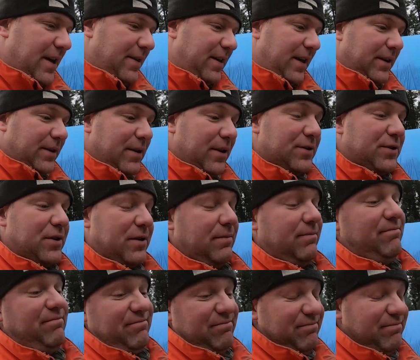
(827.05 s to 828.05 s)
I think those
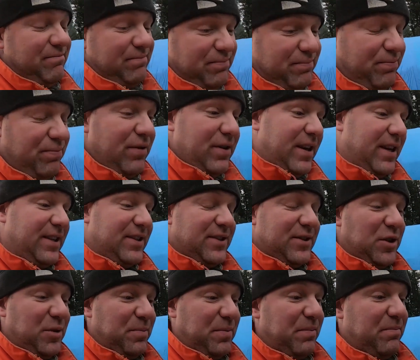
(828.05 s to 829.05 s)
are pretty
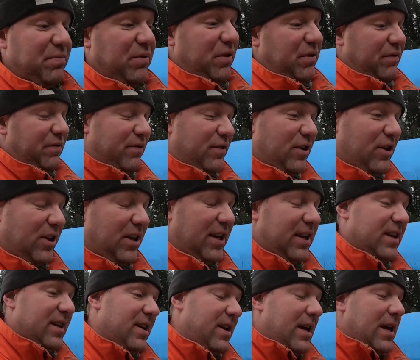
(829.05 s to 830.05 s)
stupid proof,
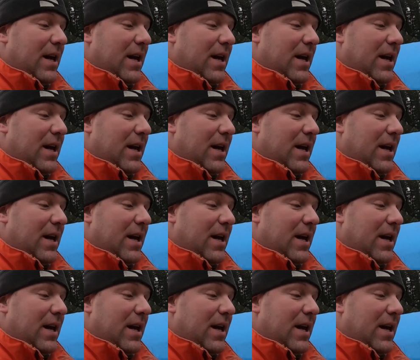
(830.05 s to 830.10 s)
really.